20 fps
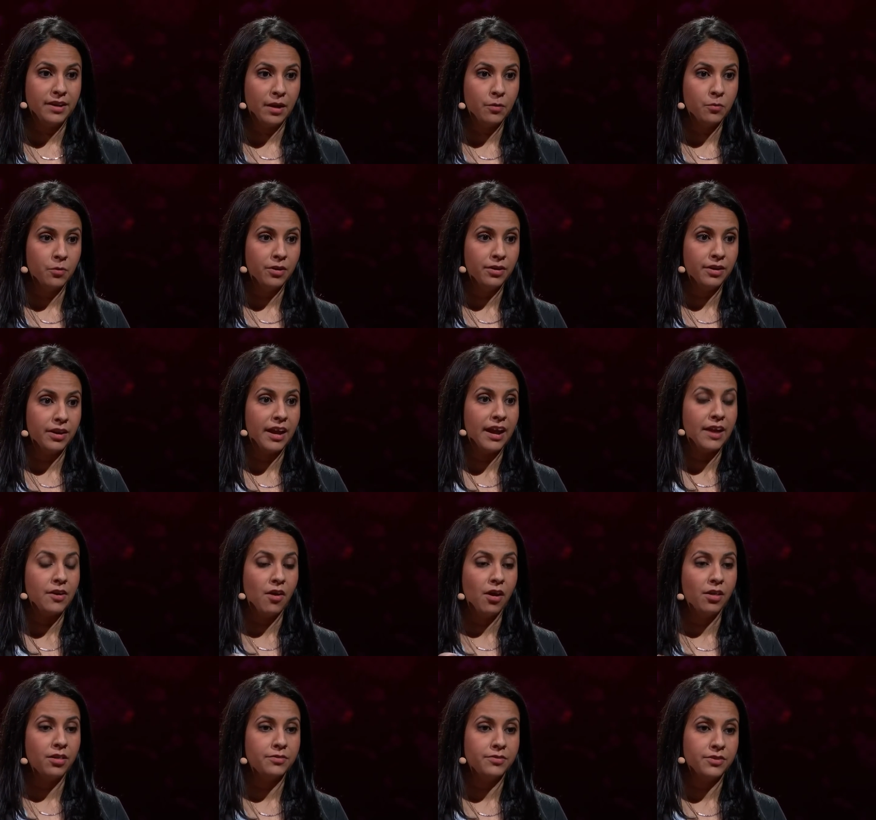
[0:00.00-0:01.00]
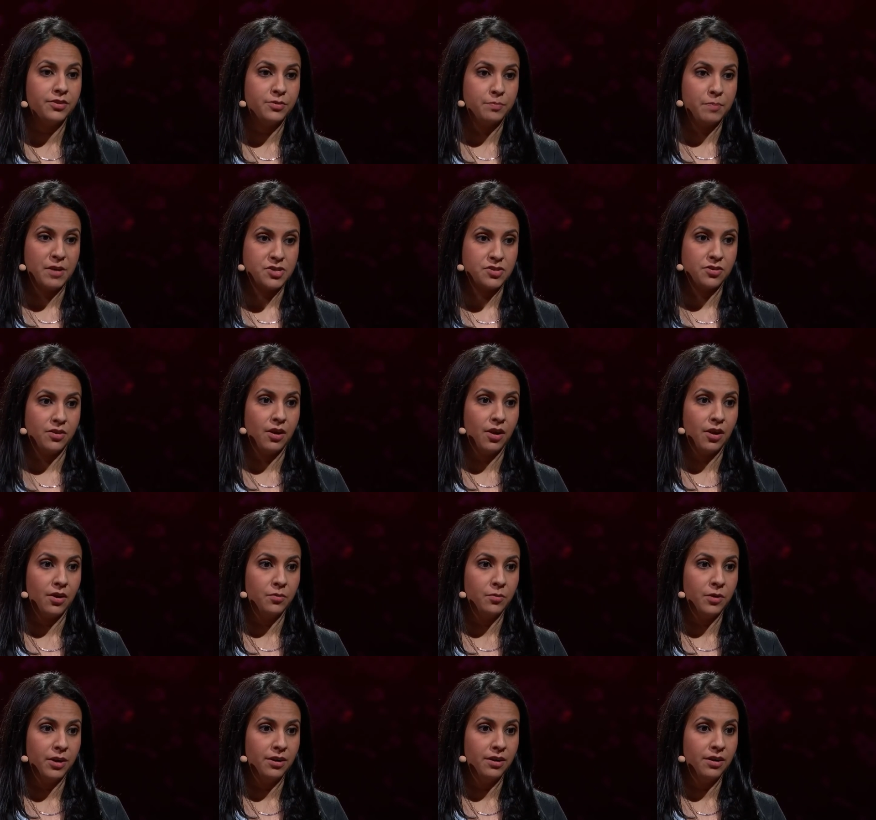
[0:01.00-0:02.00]
network and all of this special
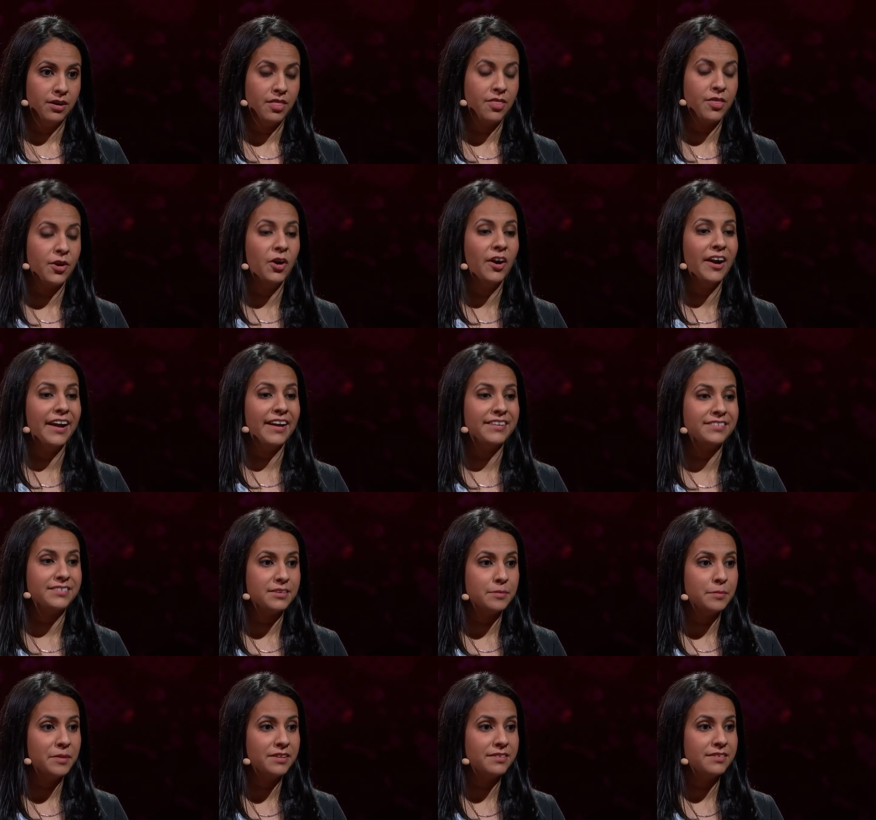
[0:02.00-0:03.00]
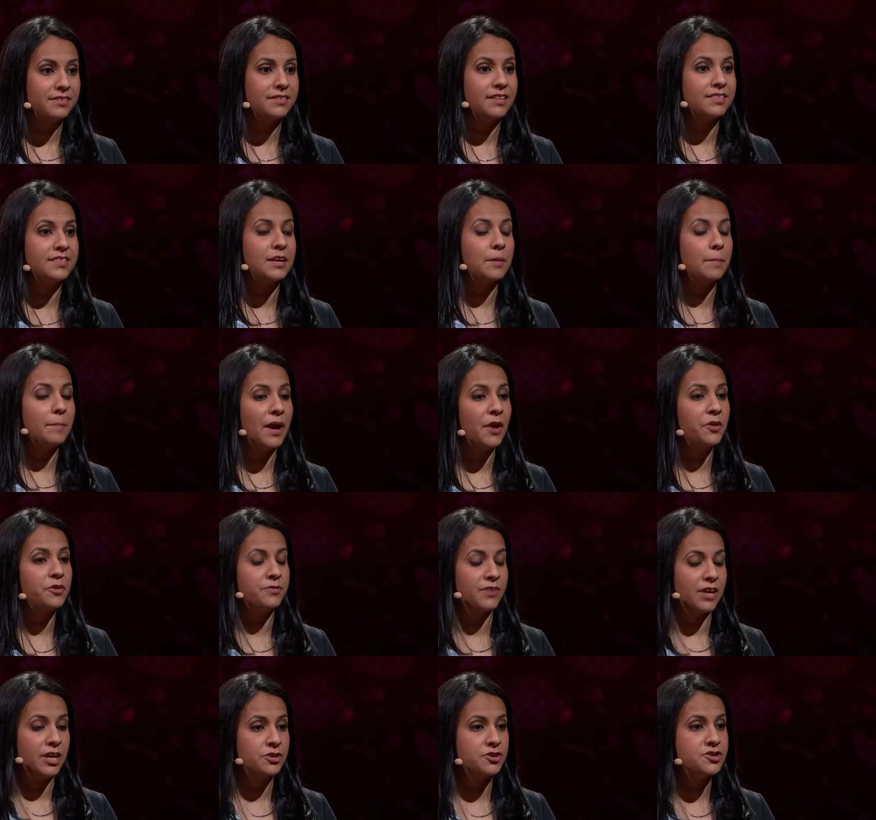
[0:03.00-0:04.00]
hardware, there are estimates that the amount
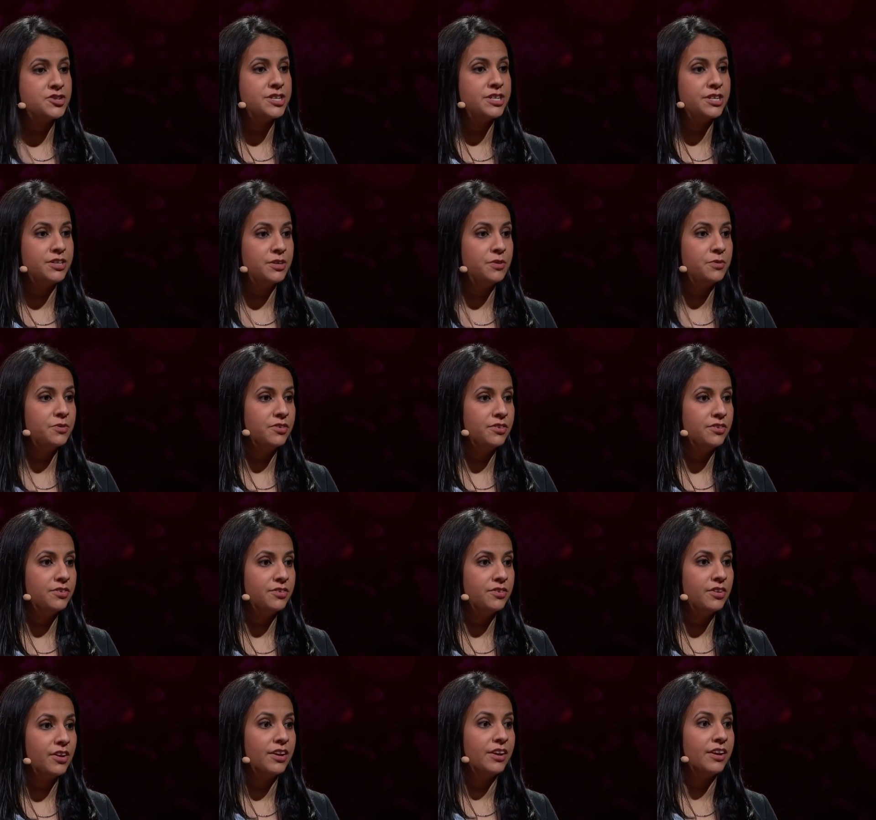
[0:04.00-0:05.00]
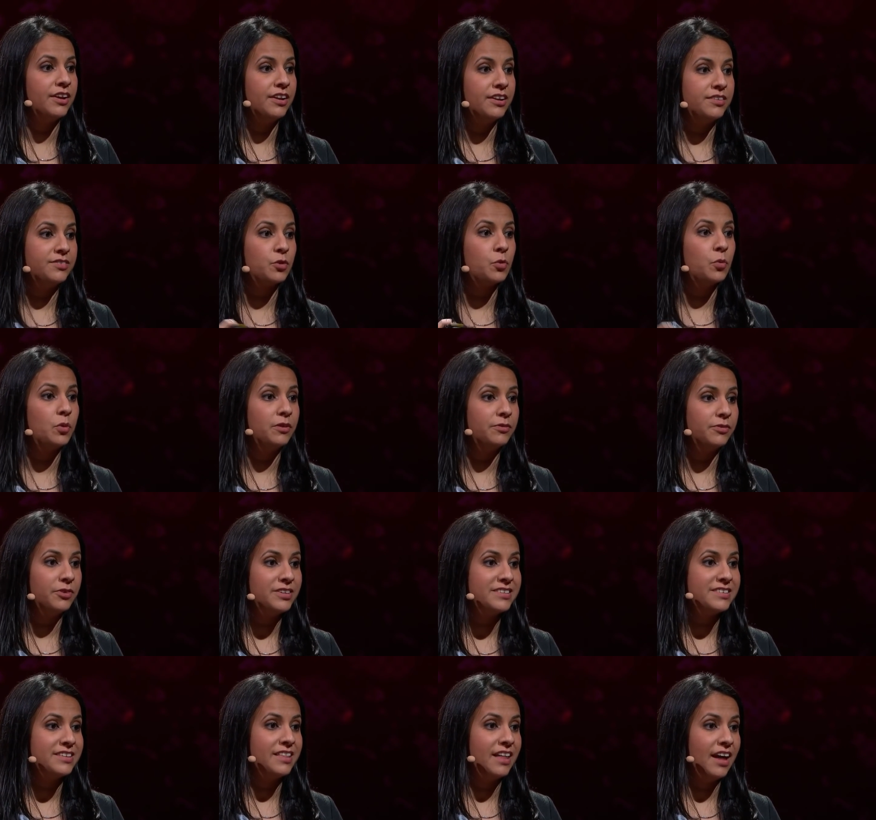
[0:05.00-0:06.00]
of energy it uses is
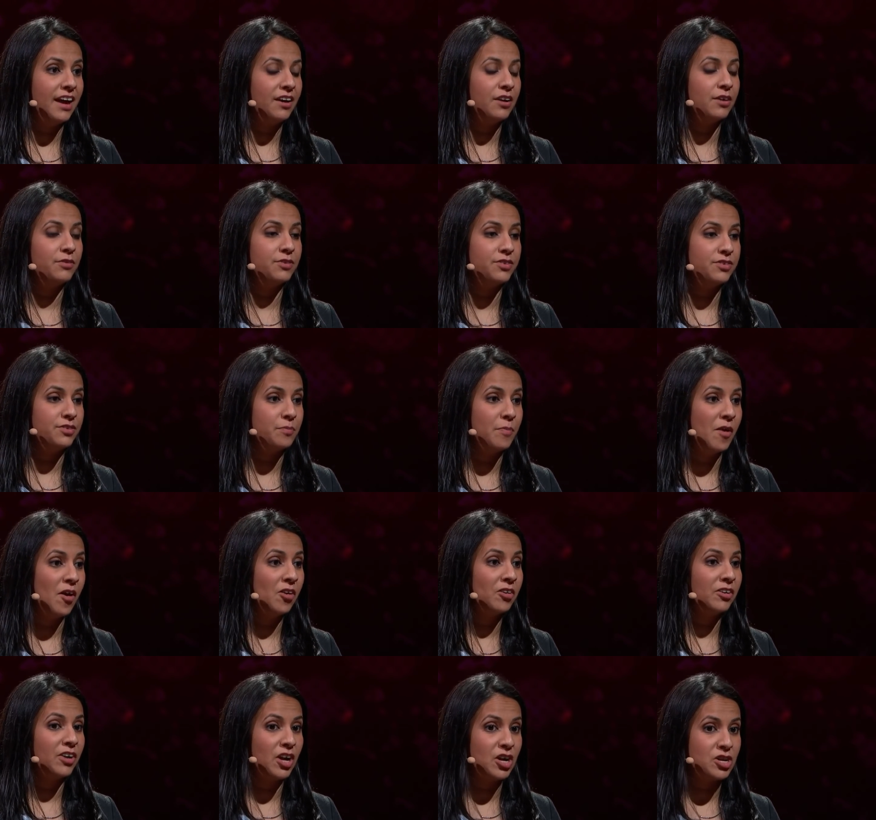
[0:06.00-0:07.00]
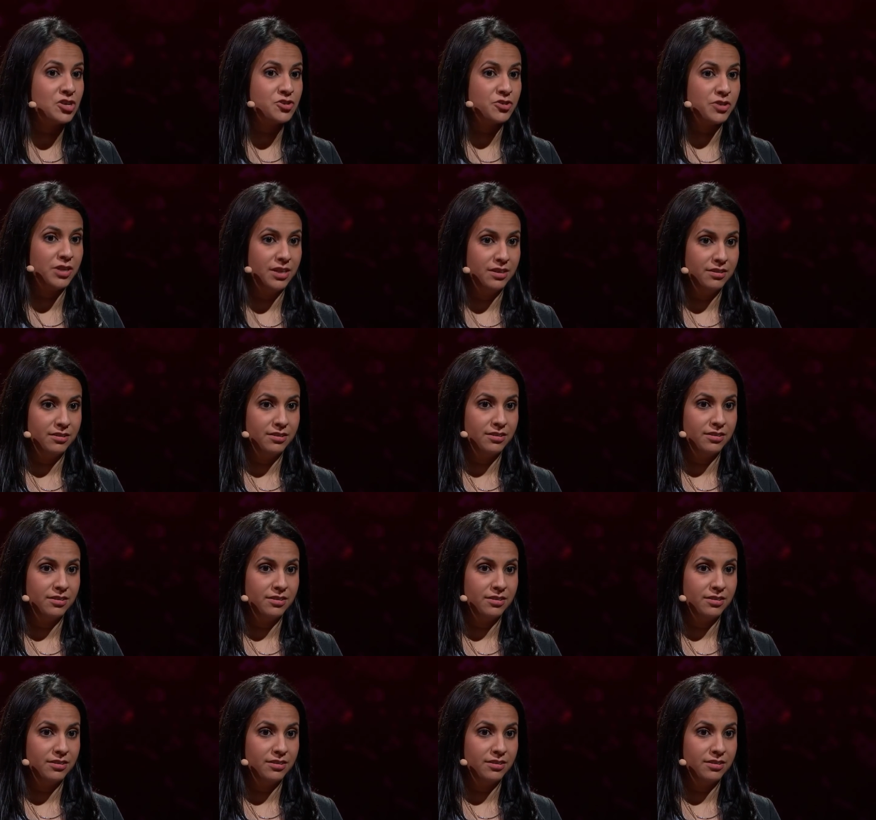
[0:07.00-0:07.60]
equivalent to that of a small country.